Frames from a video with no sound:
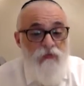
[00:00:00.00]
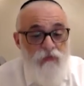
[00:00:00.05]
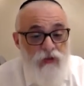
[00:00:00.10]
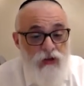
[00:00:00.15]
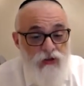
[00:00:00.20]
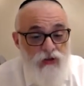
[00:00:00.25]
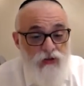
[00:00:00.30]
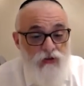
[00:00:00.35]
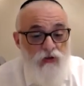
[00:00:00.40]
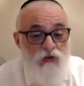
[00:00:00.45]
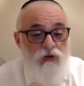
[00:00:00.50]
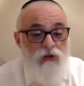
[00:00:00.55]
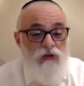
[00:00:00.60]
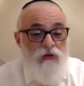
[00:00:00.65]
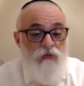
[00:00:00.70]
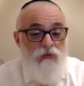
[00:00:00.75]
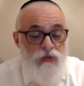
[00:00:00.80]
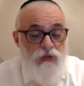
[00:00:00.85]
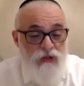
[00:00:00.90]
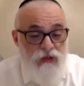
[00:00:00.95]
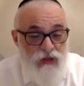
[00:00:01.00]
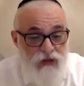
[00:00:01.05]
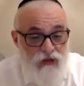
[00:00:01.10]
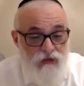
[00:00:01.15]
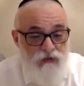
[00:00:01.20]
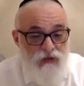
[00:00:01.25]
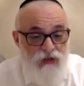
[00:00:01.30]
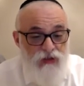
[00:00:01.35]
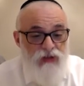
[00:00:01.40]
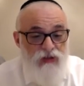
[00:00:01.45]
It's in order to bring
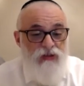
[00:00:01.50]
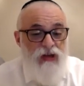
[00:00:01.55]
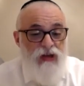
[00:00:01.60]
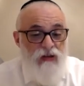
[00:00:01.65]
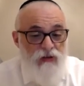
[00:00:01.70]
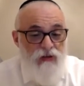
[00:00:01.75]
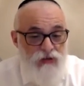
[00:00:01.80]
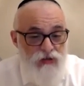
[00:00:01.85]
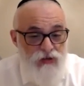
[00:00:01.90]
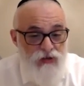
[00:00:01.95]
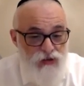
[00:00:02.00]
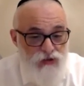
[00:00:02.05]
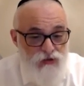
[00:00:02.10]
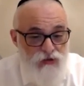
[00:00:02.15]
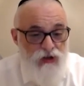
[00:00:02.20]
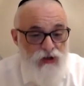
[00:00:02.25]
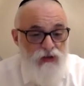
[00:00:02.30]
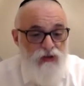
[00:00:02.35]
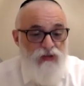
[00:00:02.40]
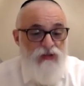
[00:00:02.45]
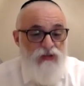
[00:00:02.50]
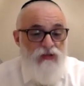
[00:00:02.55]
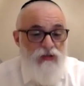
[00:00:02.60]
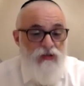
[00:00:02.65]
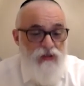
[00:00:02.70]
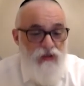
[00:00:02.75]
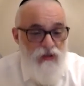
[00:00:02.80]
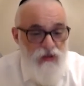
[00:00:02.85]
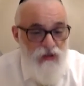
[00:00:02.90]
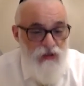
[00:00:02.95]
out his talents and strengths
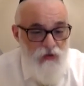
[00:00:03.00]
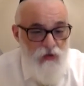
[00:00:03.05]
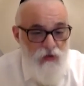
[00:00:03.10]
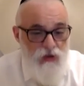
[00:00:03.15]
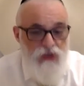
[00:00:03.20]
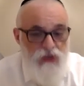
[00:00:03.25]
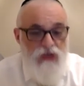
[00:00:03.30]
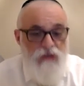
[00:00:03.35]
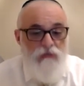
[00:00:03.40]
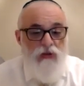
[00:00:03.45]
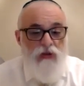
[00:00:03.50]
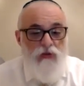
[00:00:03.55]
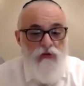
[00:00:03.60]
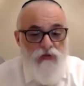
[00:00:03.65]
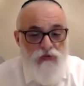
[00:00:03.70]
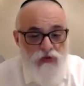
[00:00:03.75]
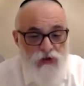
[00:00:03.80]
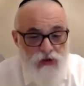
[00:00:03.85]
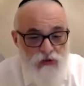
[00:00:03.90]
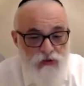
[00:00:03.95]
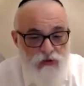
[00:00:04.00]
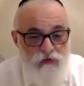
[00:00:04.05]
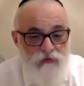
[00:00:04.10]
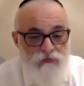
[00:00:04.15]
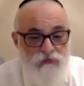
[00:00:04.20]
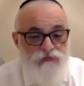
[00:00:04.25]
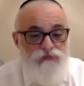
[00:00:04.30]
and what he's able to effect.